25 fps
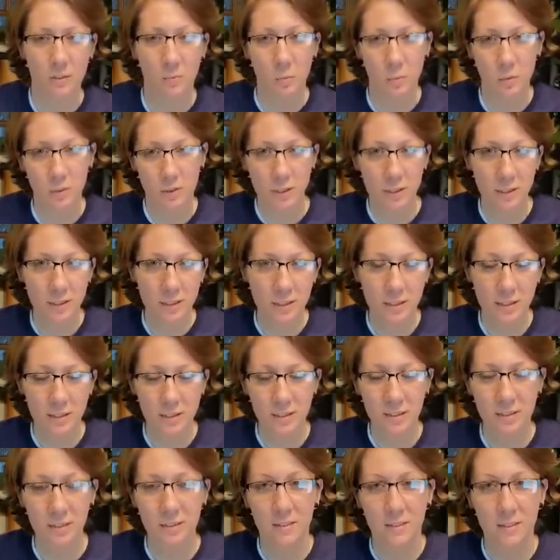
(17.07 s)
And what that
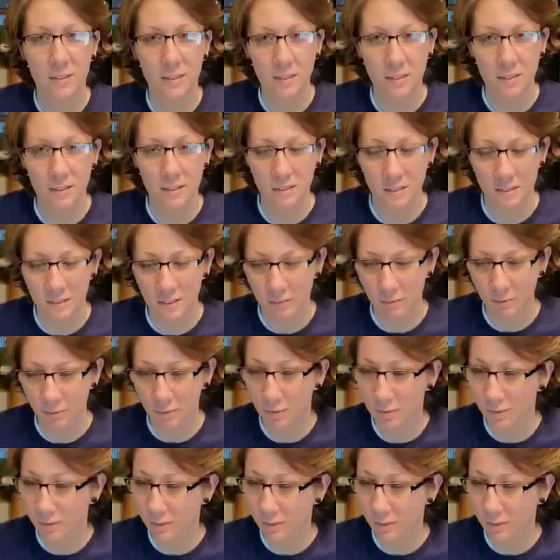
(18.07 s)
is a